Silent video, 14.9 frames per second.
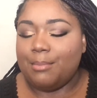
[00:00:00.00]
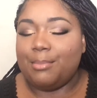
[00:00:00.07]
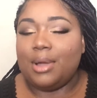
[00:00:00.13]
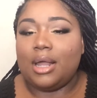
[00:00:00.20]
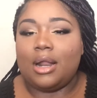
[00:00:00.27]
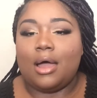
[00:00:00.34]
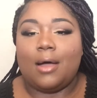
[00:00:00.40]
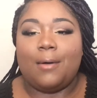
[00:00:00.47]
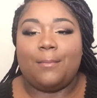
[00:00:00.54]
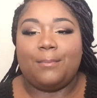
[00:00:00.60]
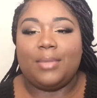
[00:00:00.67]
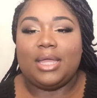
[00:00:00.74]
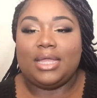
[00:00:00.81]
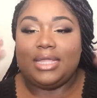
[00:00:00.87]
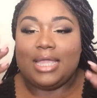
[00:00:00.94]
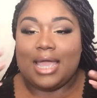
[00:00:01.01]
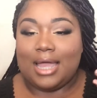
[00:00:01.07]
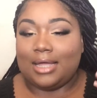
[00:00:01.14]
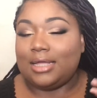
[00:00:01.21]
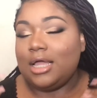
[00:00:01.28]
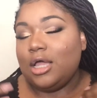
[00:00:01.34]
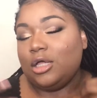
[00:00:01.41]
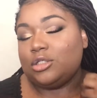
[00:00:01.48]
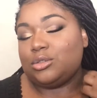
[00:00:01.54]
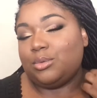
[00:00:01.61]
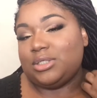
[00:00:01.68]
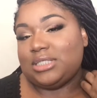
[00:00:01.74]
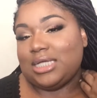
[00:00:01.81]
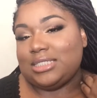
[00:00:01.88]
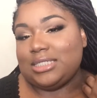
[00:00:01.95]
But yeah, so
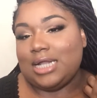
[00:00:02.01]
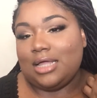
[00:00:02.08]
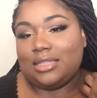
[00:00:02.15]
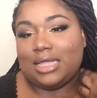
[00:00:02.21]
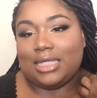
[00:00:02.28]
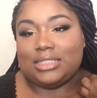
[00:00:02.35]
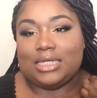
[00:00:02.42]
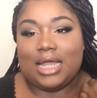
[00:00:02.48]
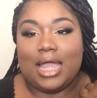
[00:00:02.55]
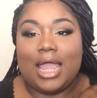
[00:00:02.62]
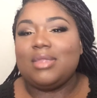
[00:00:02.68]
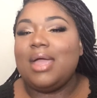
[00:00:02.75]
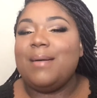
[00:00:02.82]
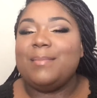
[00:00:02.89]
we're testing out that today.